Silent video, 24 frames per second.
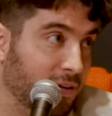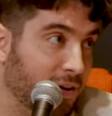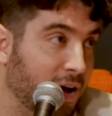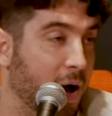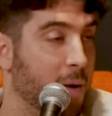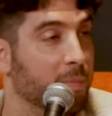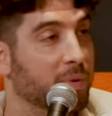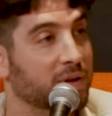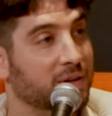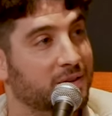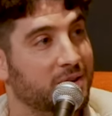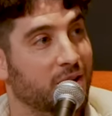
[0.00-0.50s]

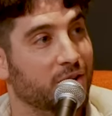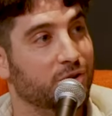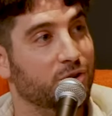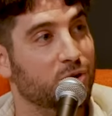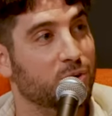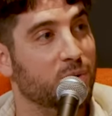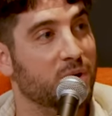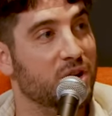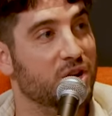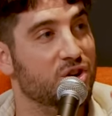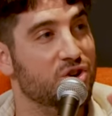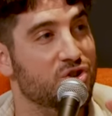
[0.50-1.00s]
I'm going to tell
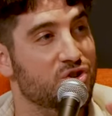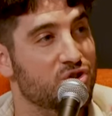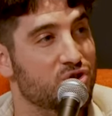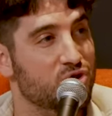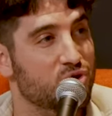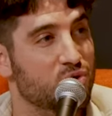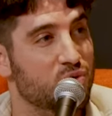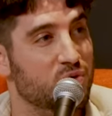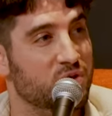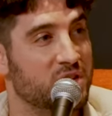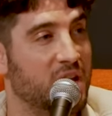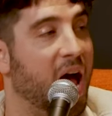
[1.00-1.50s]
you a
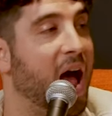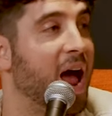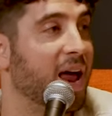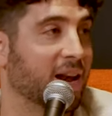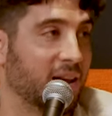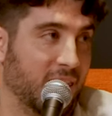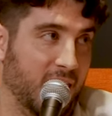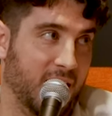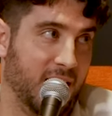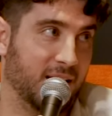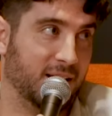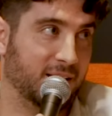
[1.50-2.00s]
news
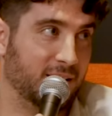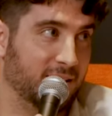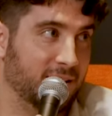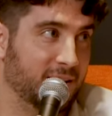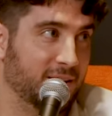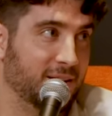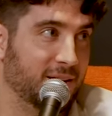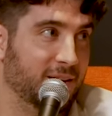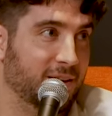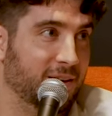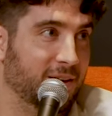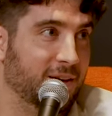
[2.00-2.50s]
headline,
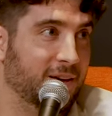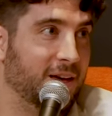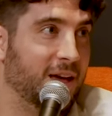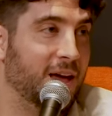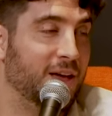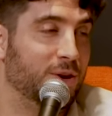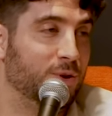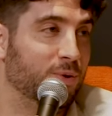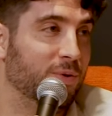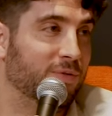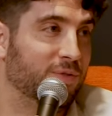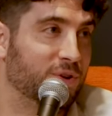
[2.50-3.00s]

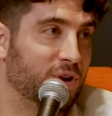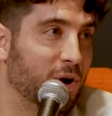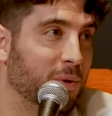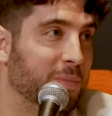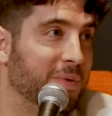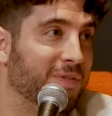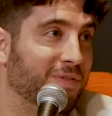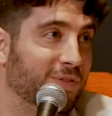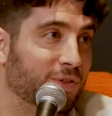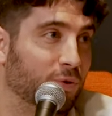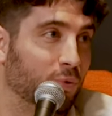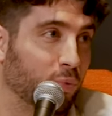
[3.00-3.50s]
and you have to tell me
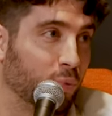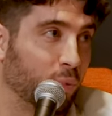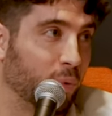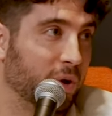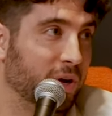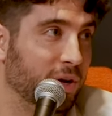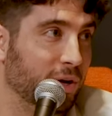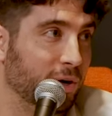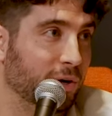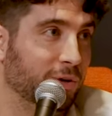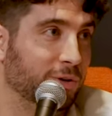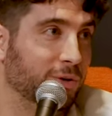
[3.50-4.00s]
if it's
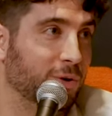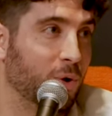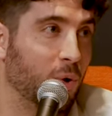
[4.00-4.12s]
real